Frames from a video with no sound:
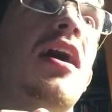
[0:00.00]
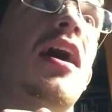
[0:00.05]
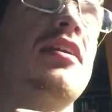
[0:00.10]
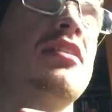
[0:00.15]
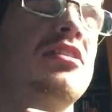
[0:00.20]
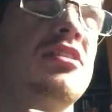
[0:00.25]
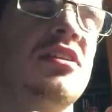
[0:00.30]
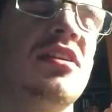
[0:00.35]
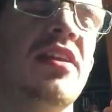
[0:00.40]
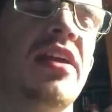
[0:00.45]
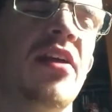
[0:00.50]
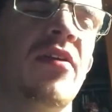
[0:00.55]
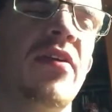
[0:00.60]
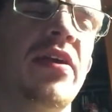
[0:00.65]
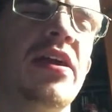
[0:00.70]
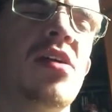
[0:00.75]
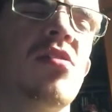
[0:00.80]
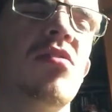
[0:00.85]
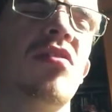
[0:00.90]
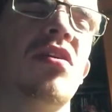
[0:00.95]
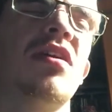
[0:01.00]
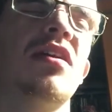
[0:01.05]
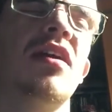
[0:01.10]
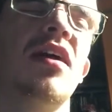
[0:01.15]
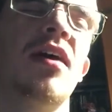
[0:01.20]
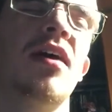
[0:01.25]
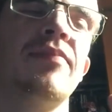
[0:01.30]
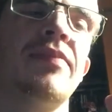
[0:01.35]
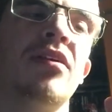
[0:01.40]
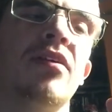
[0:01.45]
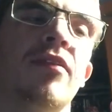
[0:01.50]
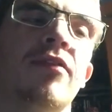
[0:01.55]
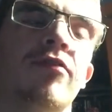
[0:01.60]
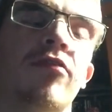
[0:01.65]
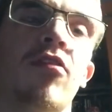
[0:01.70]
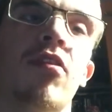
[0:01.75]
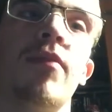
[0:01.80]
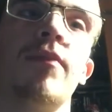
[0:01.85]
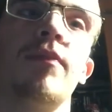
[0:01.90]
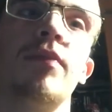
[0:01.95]
a scenario about it
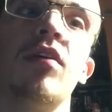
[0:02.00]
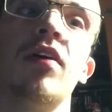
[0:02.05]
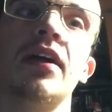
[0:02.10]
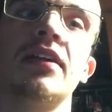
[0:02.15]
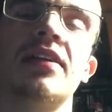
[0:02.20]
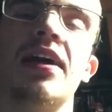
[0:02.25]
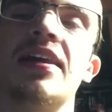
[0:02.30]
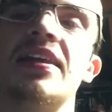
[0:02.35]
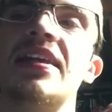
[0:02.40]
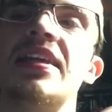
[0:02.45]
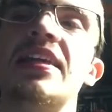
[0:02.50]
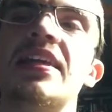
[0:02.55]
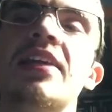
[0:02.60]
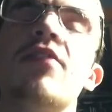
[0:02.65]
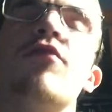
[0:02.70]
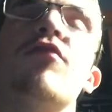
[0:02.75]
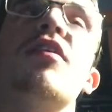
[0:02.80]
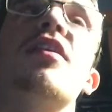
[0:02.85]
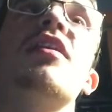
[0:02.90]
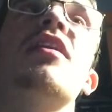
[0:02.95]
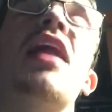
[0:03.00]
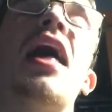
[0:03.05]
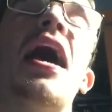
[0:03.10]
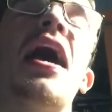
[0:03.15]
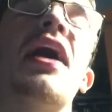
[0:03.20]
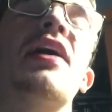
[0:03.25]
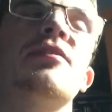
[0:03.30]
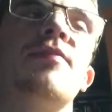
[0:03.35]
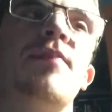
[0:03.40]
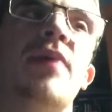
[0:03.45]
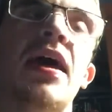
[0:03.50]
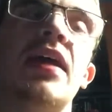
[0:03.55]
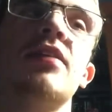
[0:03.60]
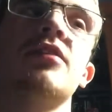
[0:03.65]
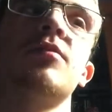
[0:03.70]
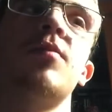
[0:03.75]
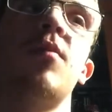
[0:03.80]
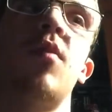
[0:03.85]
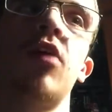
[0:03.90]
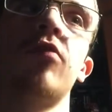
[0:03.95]
for a book that even as bad
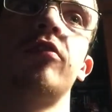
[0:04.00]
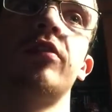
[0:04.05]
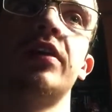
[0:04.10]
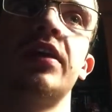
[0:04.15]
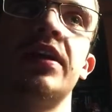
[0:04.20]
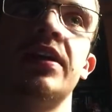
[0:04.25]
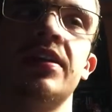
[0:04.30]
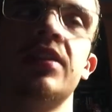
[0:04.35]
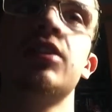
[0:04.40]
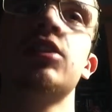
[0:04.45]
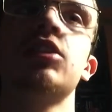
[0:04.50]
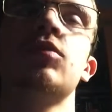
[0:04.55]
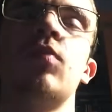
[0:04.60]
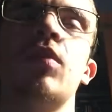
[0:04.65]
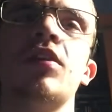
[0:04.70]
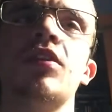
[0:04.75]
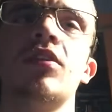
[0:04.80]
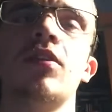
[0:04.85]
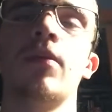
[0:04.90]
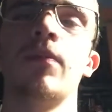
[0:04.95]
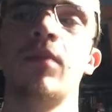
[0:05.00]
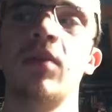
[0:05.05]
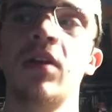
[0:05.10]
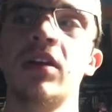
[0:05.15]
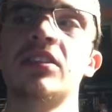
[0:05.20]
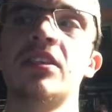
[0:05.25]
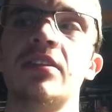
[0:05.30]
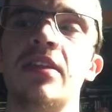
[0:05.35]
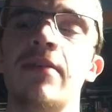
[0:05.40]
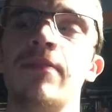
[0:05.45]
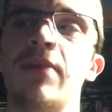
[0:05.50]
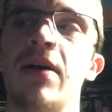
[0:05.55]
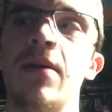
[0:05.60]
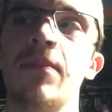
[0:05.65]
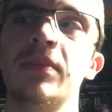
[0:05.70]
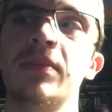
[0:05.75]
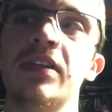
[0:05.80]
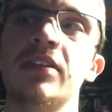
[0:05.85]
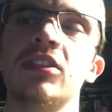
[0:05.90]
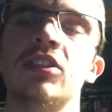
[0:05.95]
as Marvel is with the books that they
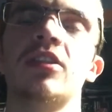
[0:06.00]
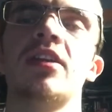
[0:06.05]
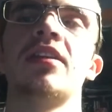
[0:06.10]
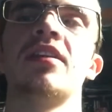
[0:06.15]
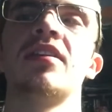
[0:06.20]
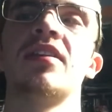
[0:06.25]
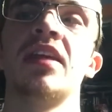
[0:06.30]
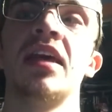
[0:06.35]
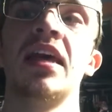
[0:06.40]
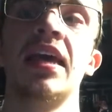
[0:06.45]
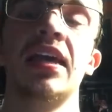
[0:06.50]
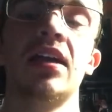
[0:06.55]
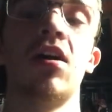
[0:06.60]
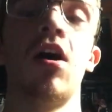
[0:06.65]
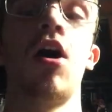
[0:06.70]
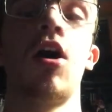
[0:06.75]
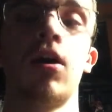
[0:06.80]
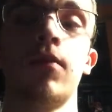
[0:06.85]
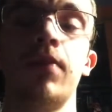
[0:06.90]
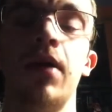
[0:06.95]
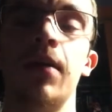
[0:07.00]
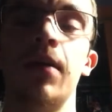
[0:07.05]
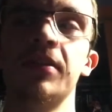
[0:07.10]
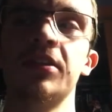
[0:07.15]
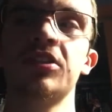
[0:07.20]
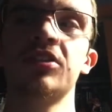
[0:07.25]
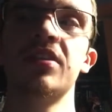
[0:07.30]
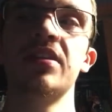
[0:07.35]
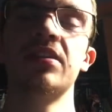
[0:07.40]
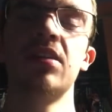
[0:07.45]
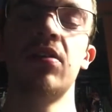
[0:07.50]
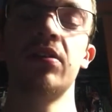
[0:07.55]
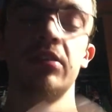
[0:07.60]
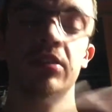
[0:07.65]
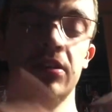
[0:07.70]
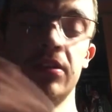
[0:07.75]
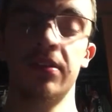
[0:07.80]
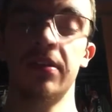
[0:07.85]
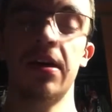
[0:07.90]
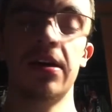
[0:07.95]
published and, you know, are publishing, you know,
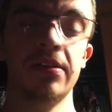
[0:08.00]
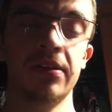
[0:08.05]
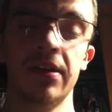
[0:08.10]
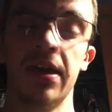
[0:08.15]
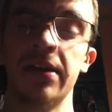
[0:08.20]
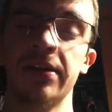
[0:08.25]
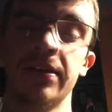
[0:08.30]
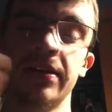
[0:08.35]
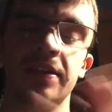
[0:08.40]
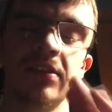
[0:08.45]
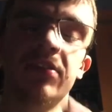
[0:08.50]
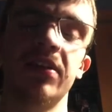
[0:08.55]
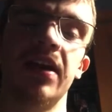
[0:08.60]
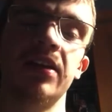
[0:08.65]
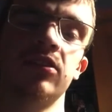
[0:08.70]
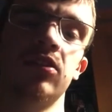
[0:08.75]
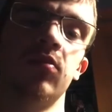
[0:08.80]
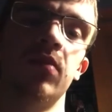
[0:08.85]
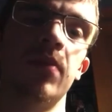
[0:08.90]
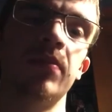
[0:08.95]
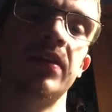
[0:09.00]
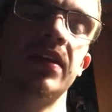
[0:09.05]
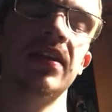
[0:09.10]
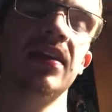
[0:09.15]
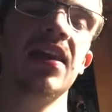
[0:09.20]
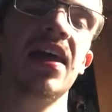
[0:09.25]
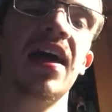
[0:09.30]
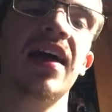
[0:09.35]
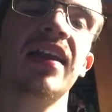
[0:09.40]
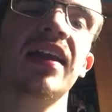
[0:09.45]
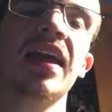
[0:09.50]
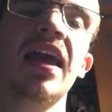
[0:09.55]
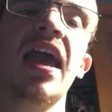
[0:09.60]
again, you guys know what I'm getting at,